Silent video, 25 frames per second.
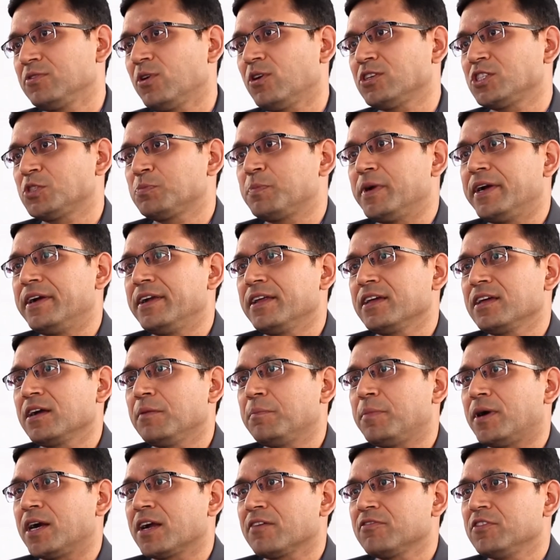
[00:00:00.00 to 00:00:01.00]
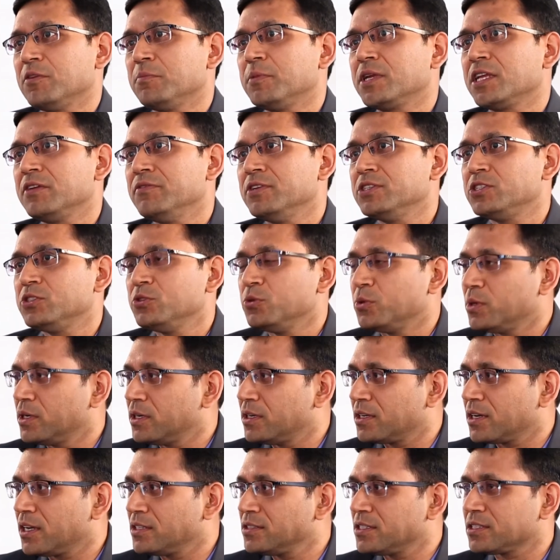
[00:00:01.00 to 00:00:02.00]
not spending a part of the money which you
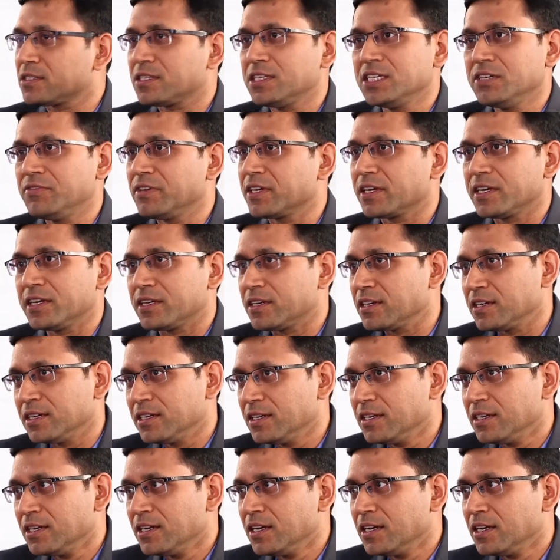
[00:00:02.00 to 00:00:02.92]
earn and just leaving it